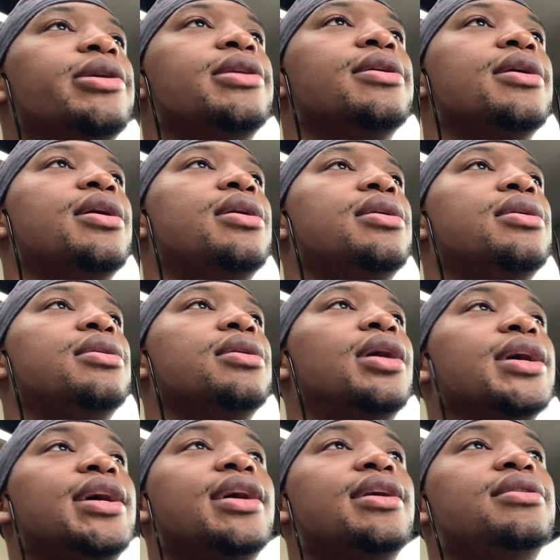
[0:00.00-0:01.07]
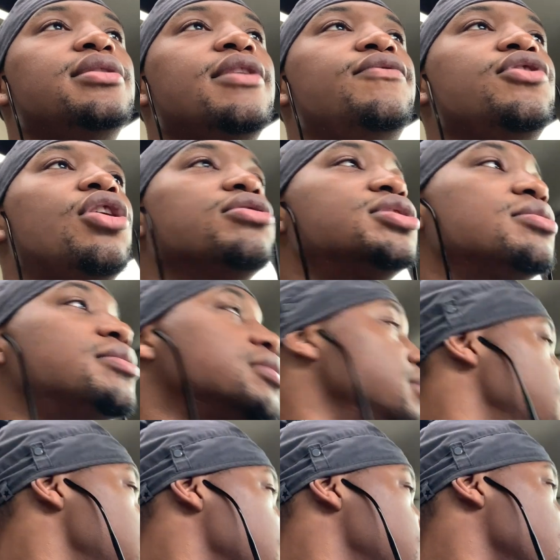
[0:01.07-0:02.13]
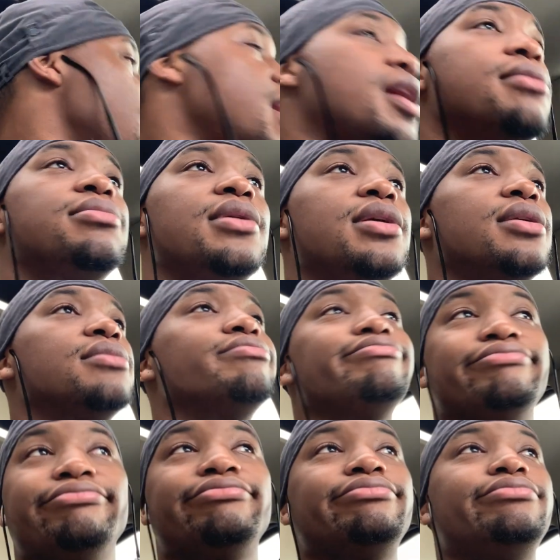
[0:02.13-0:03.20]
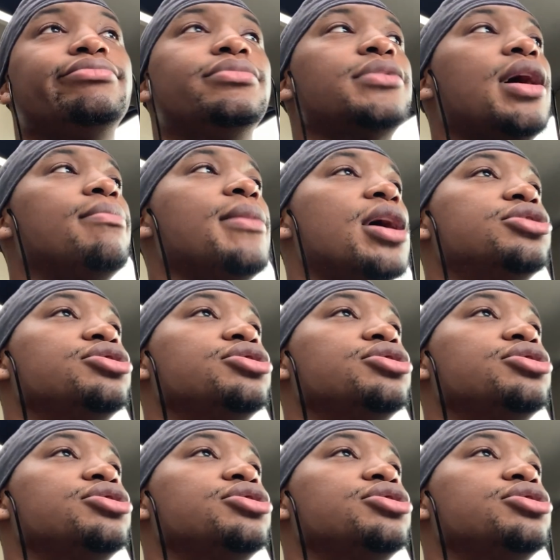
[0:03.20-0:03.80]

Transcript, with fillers: But again, if you don't subscribe, I'm not